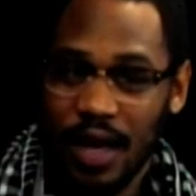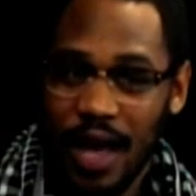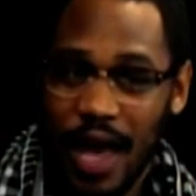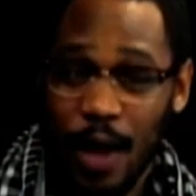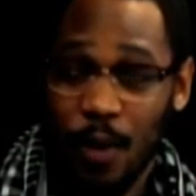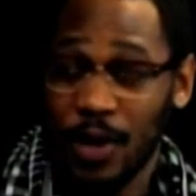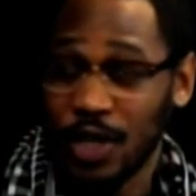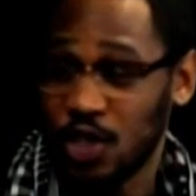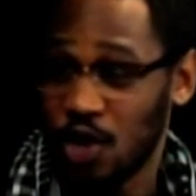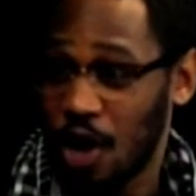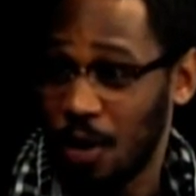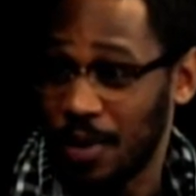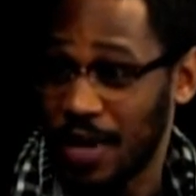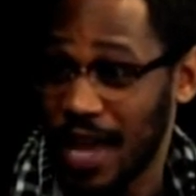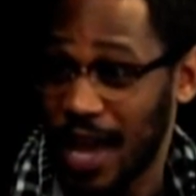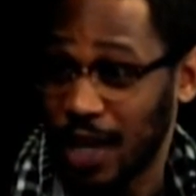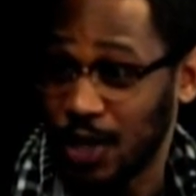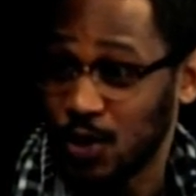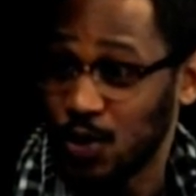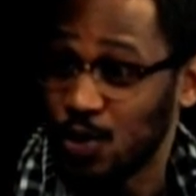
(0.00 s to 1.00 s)
I went to Albany
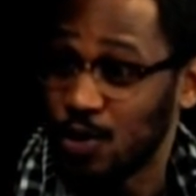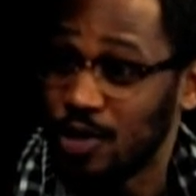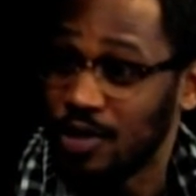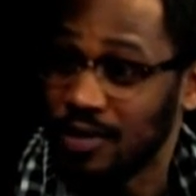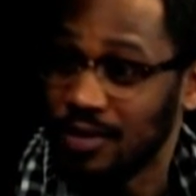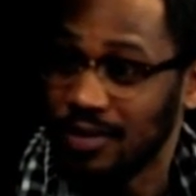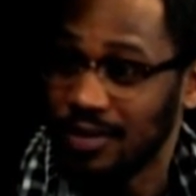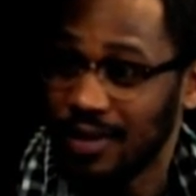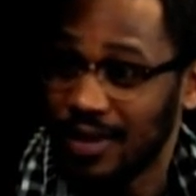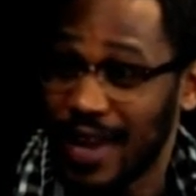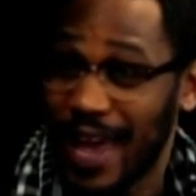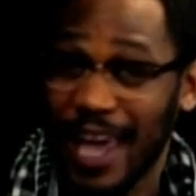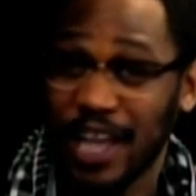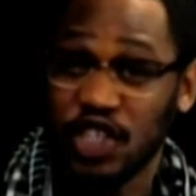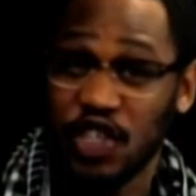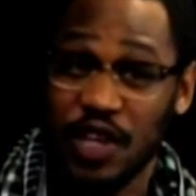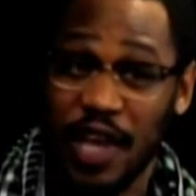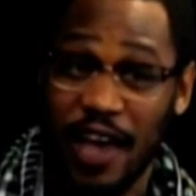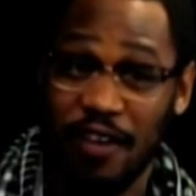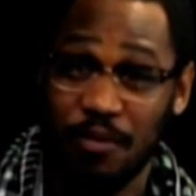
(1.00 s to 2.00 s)
High School, and I mm -hmm.
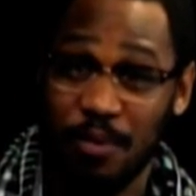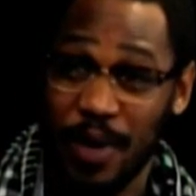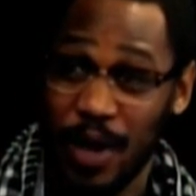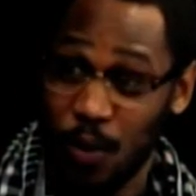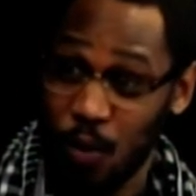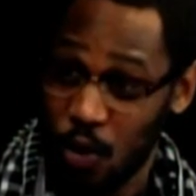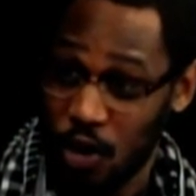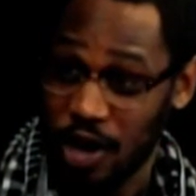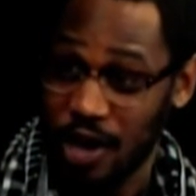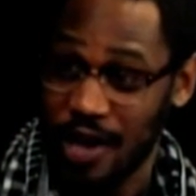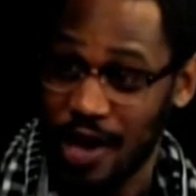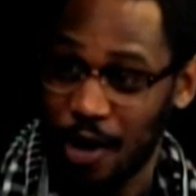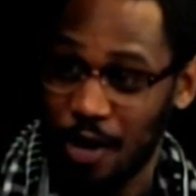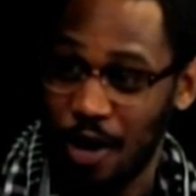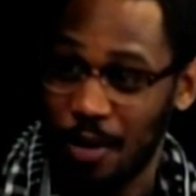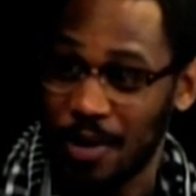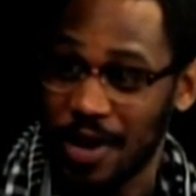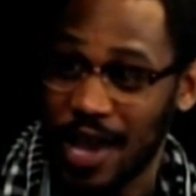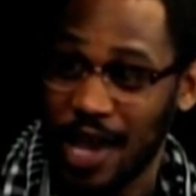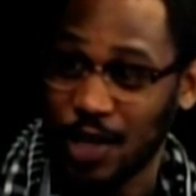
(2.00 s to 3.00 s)
actually have been working at
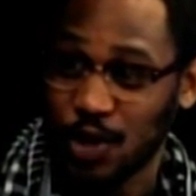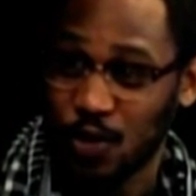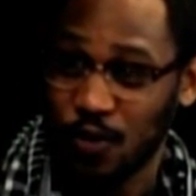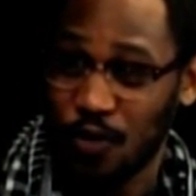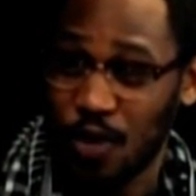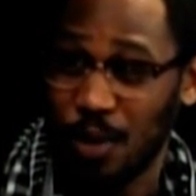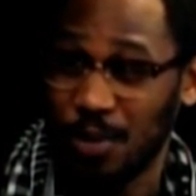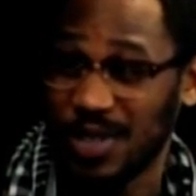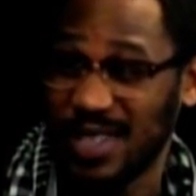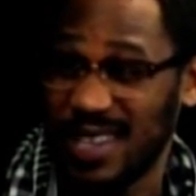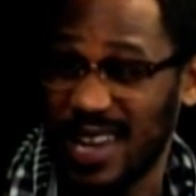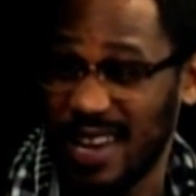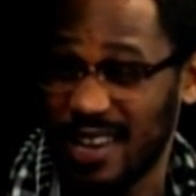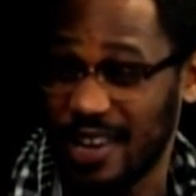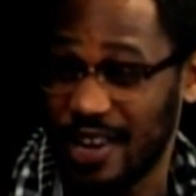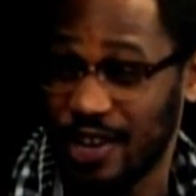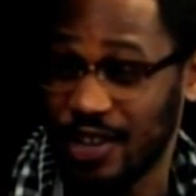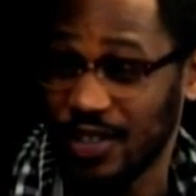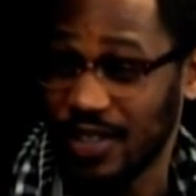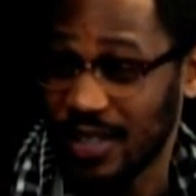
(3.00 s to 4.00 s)
Albany High School for almost 10
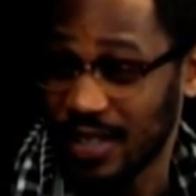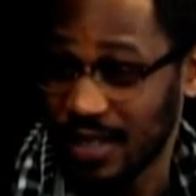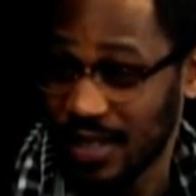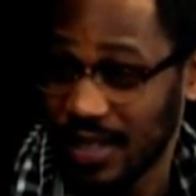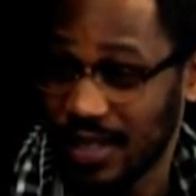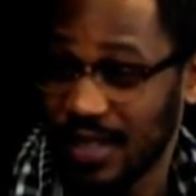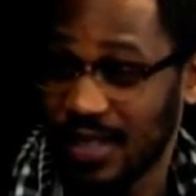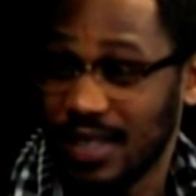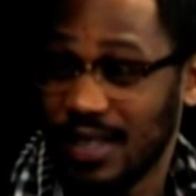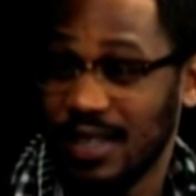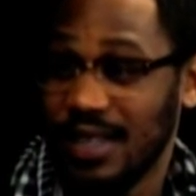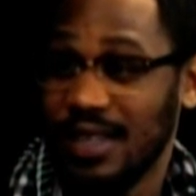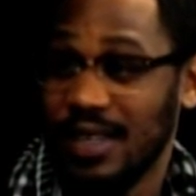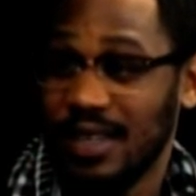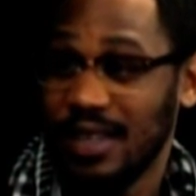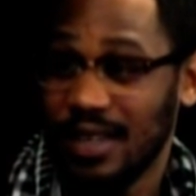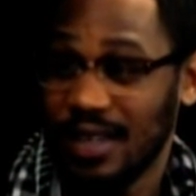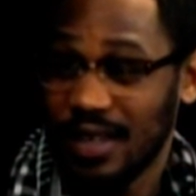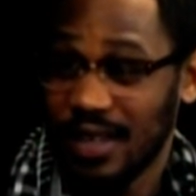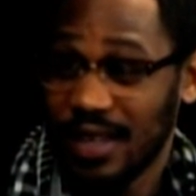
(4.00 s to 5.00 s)
years. You've been
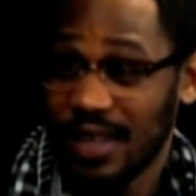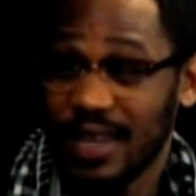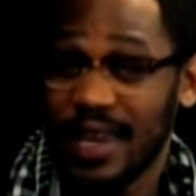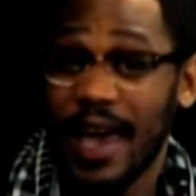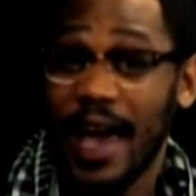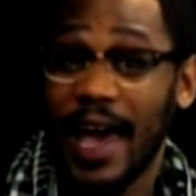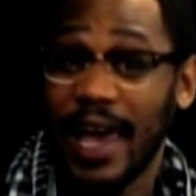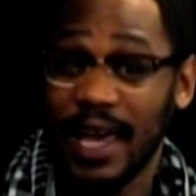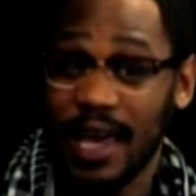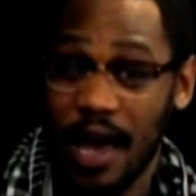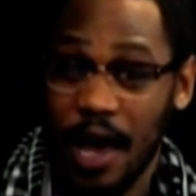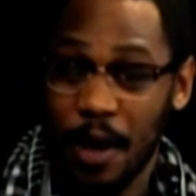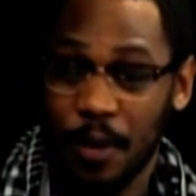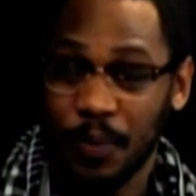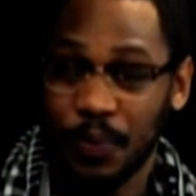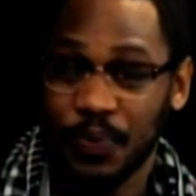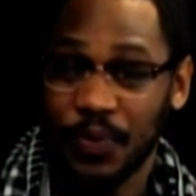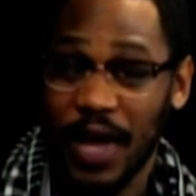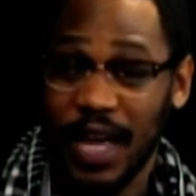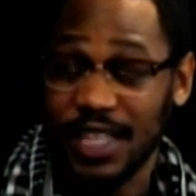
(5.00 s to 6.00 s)
working there? Yeah, I,
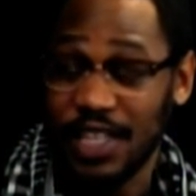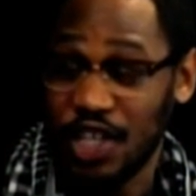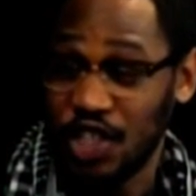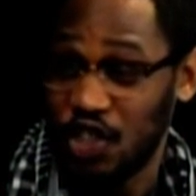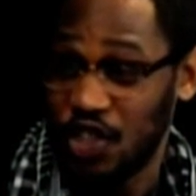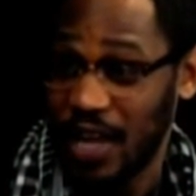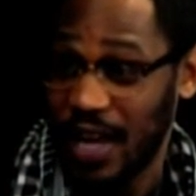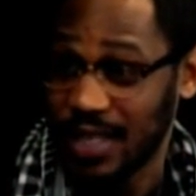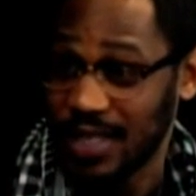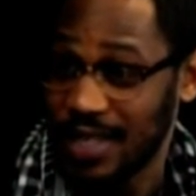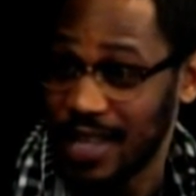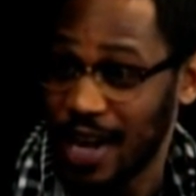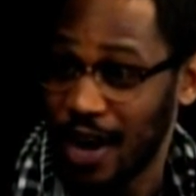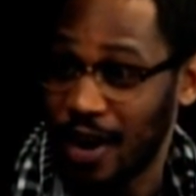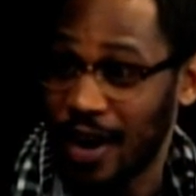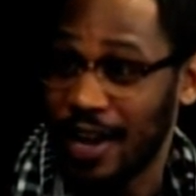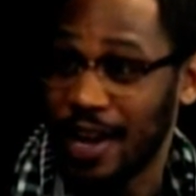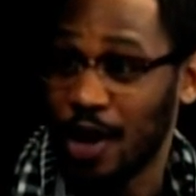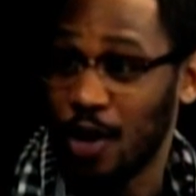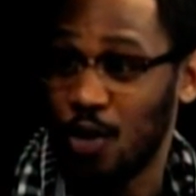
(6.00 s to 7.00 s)
um, I teach dance
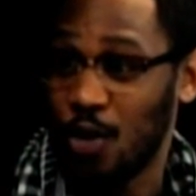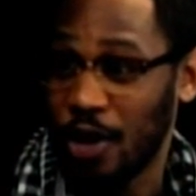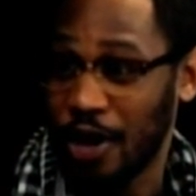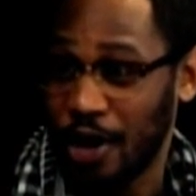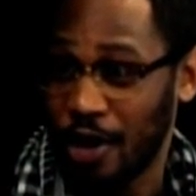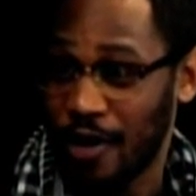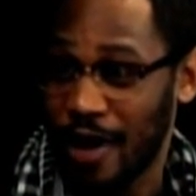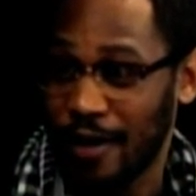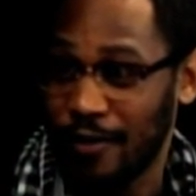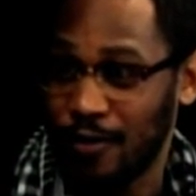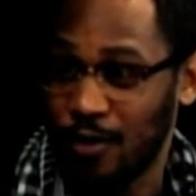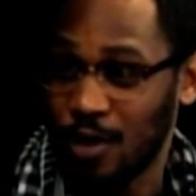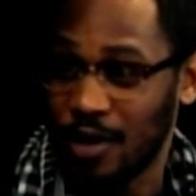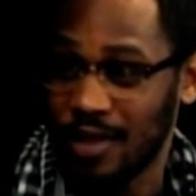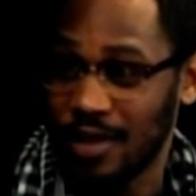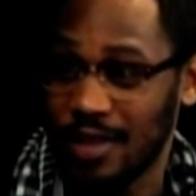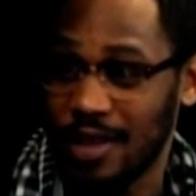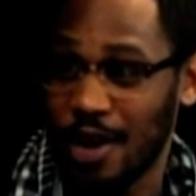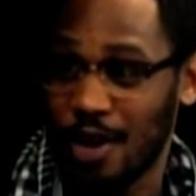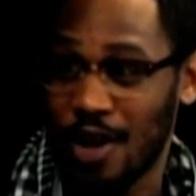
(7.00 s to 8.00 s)
there, and I choreograph for
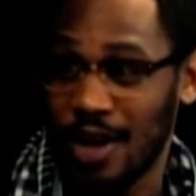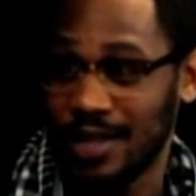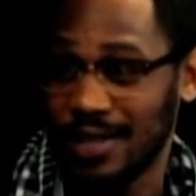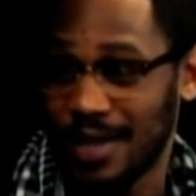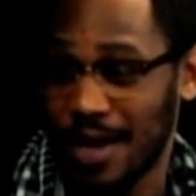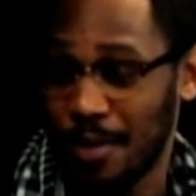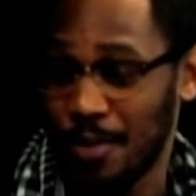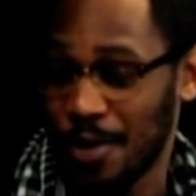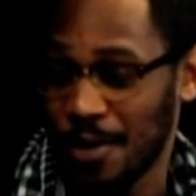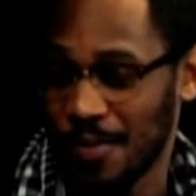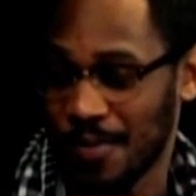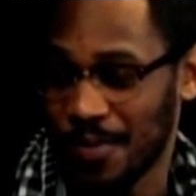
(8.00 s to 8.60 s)
the theater ensemble.